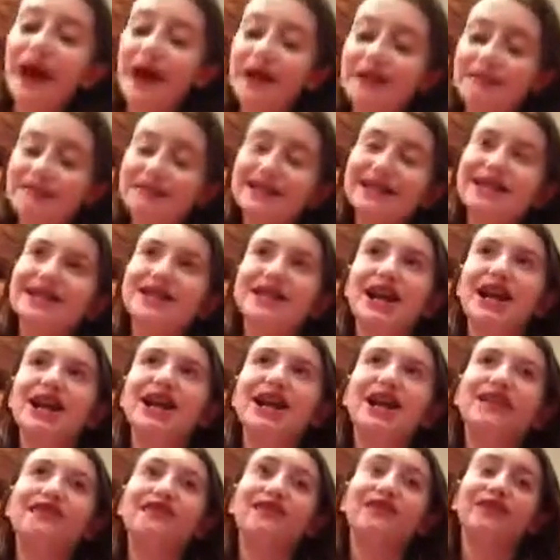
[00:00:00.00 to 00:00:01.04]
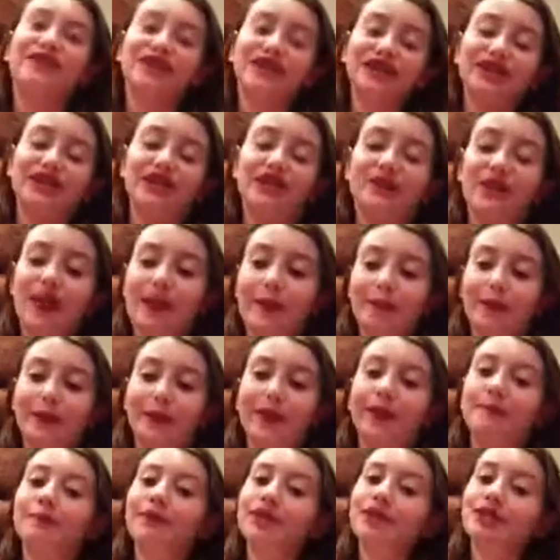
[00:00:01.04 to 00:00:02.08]
um, start off the Fletcher
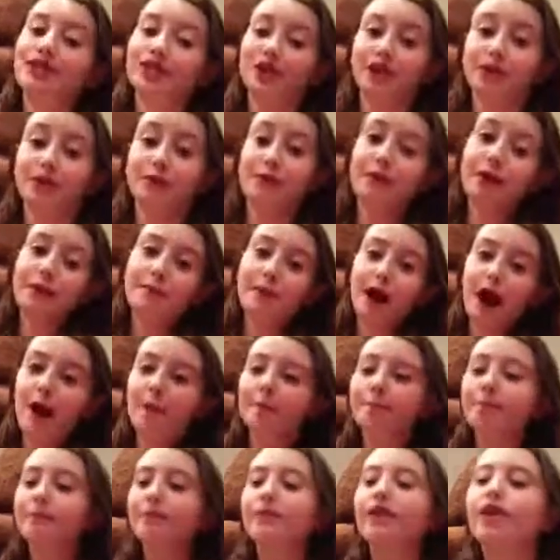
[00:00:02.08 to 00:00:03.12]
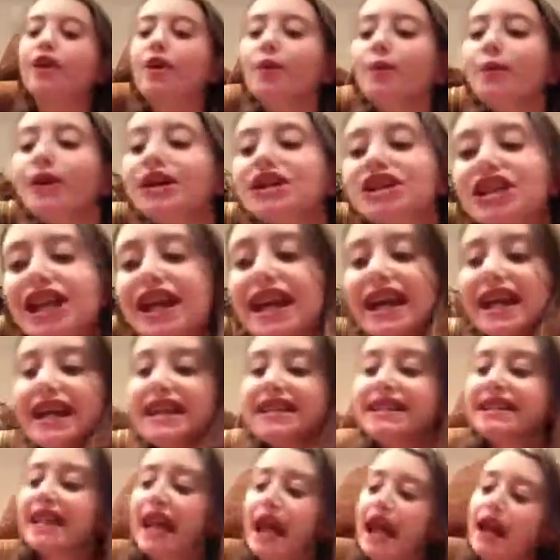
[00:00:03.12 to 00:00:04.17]
family, I'm going to show you my mom, which
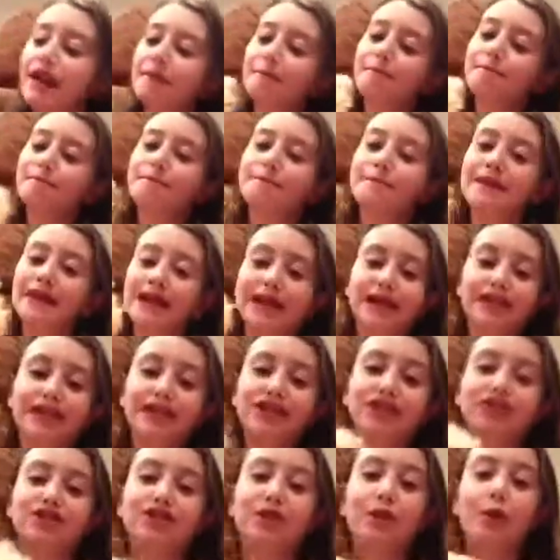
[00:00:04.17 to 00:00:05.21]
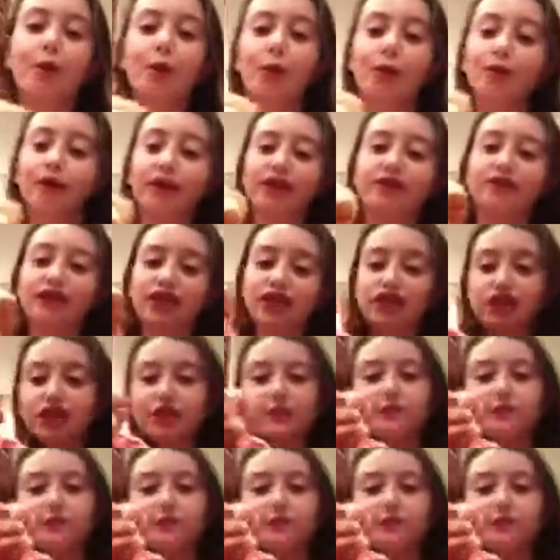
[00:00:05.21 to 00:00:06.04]
is Miss Tori Fletcher,